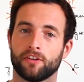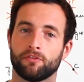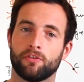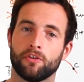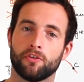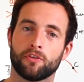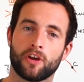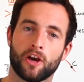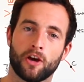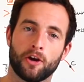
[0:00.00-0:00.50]
if
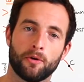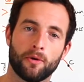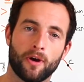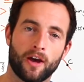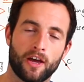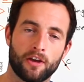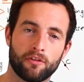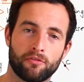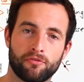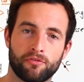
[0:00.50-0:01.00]
you go
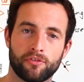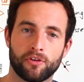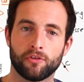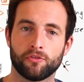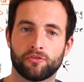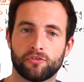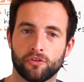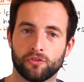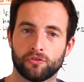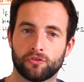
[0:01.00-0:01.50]
a few
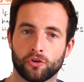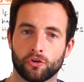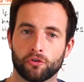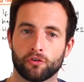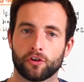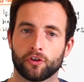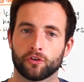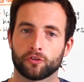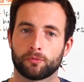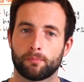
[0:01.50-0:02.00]

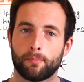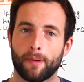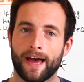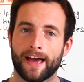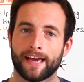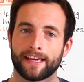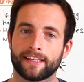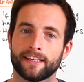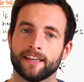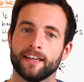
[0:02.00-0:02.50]
tutorials
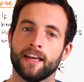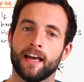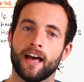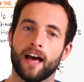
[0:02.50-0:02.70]
back,